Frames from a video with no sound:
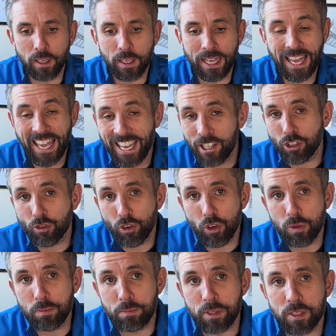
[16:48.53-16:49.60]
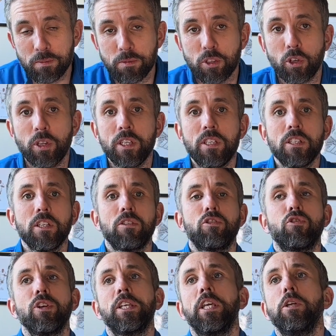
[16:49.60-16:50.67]
Age groups. So this is a
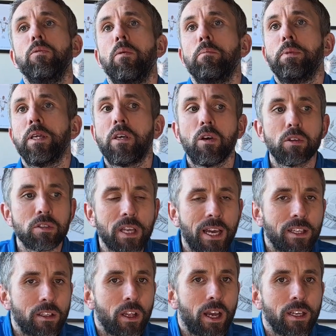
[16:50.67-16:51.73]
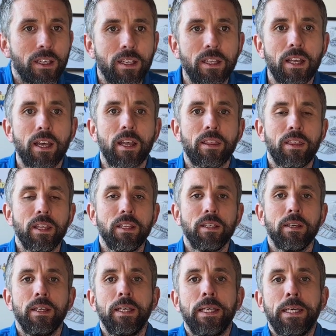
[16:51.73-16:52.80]
tricky one because I think
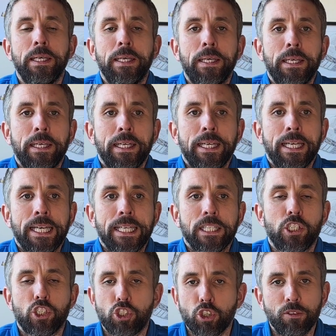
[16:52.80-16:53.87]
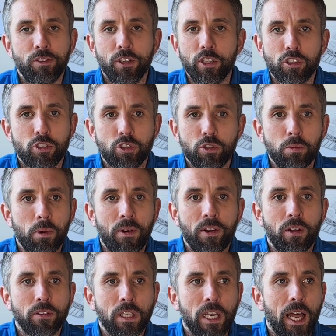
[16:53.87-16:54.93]
somewhere
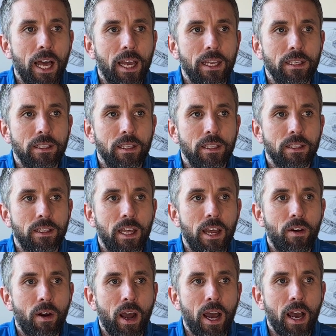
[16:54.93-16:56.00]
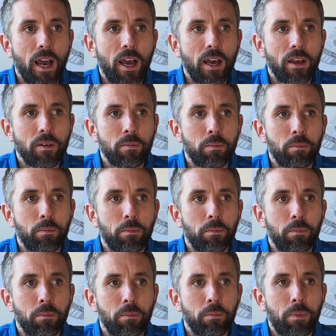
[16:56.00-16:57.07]
along the line there are
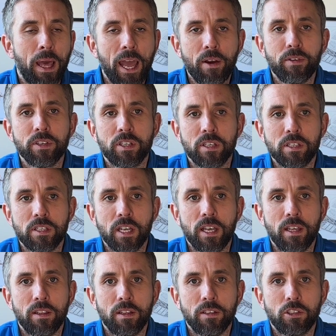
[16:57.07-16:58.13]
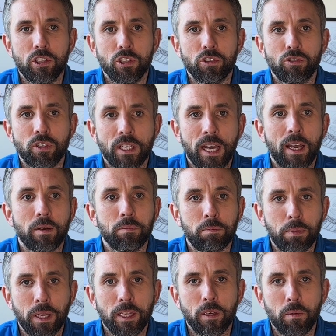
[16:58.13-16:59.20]
parents that say that children can
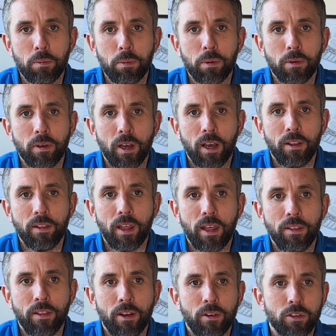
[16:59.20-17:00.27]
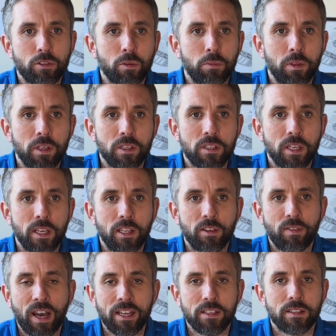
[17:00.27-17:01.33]
play up, and then there are some that say they've
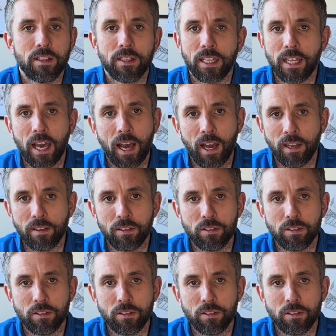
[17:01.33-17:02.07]
asked and they can't.